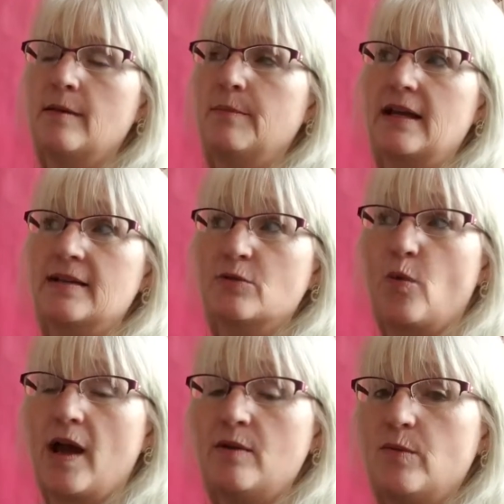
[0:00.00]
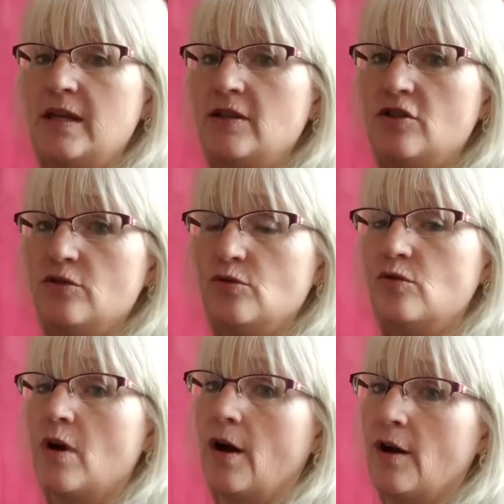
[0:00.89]
Because when we
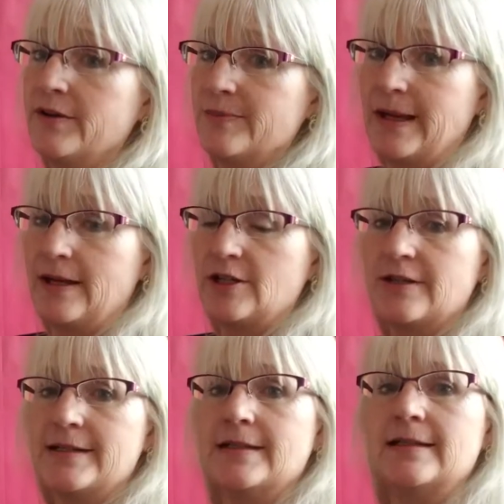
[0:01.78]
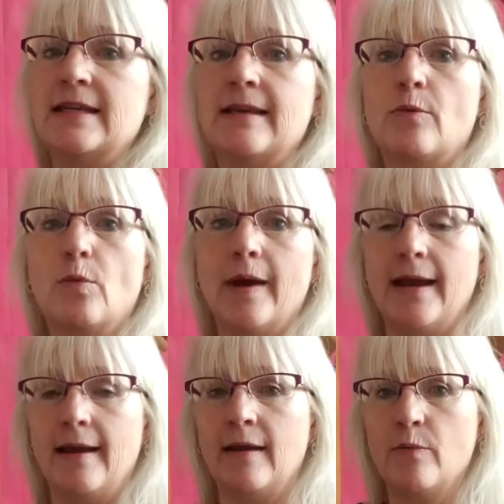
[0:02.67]
do our Spanish lessons in
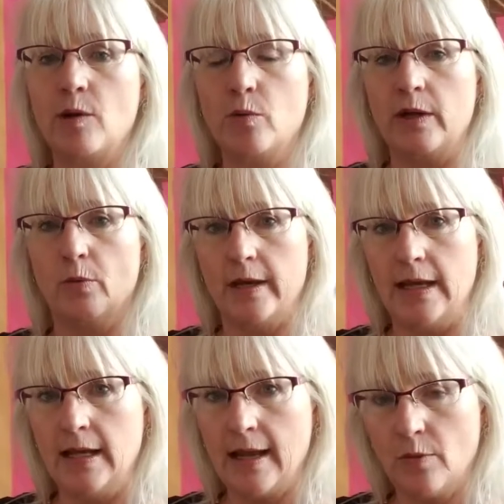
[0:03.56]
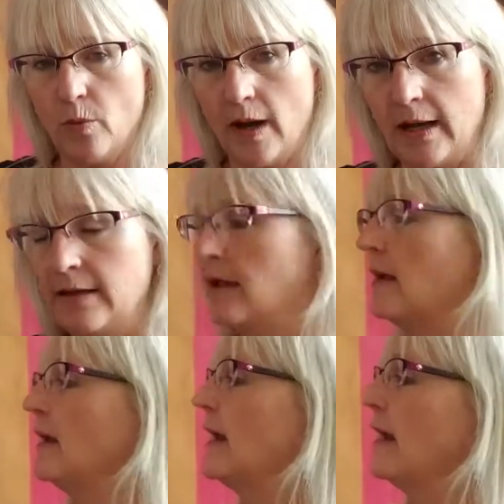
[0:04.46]
writing, when we read and write,
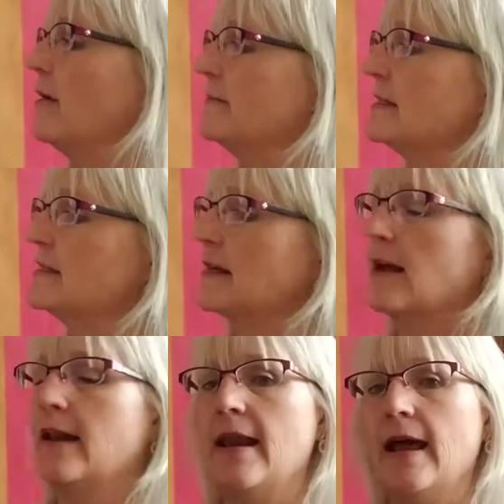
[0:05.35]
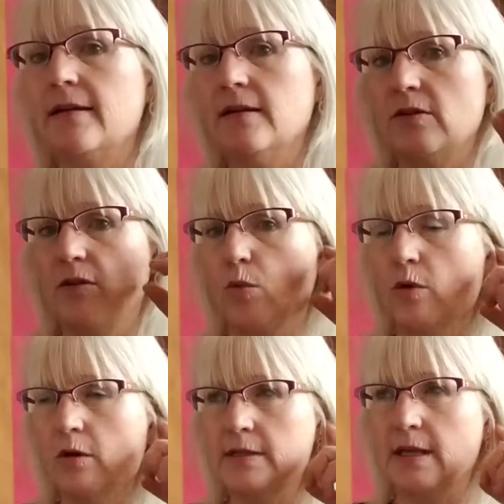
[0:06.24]
it helps us to connect it to the
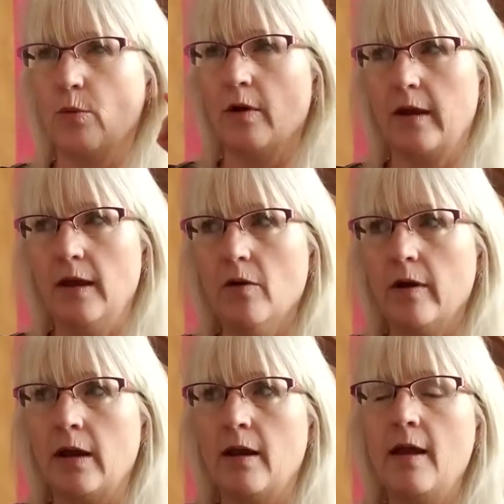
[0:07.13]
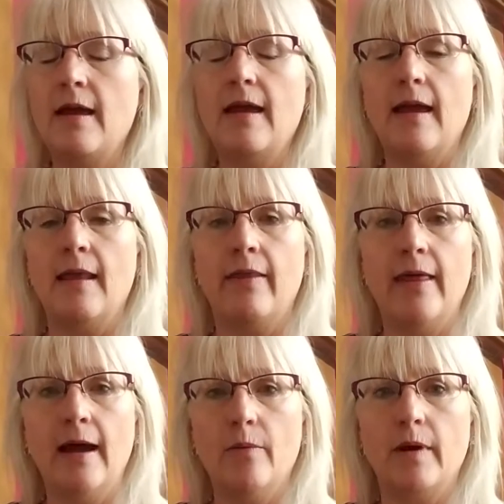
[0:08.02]
words that we're hearing, and
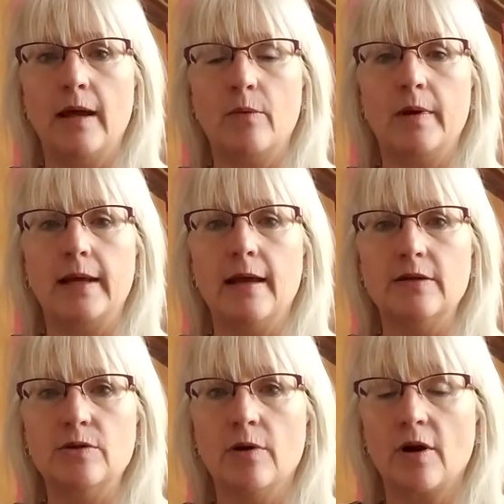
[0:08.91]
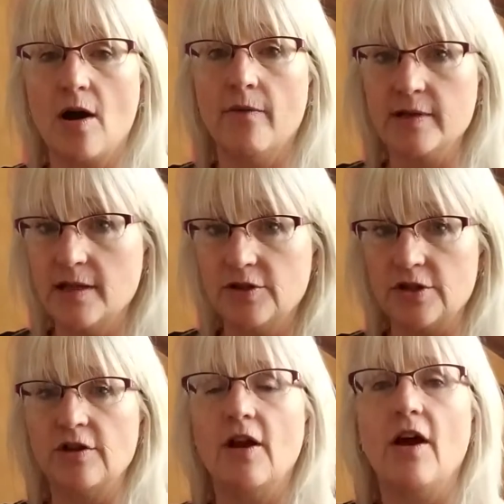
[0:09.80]
that way we get to our
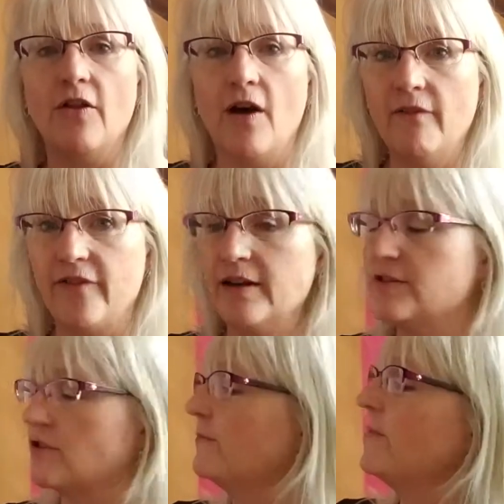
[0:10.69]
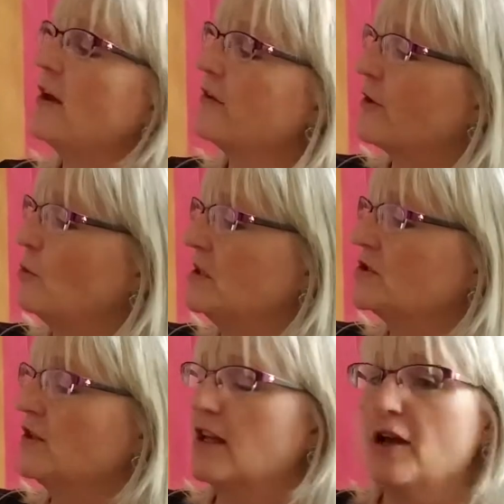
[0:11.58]
conversation a lot faster. So be
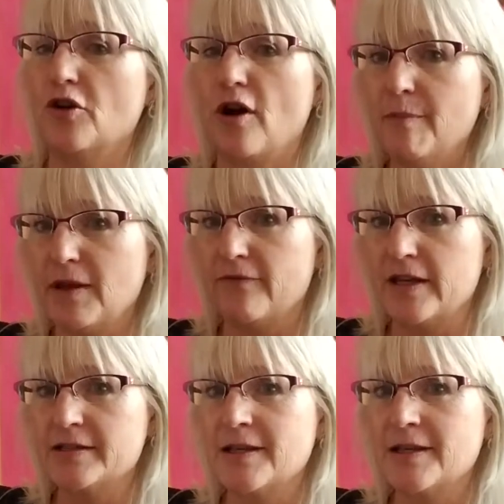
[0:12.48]
sure to get your copy of this.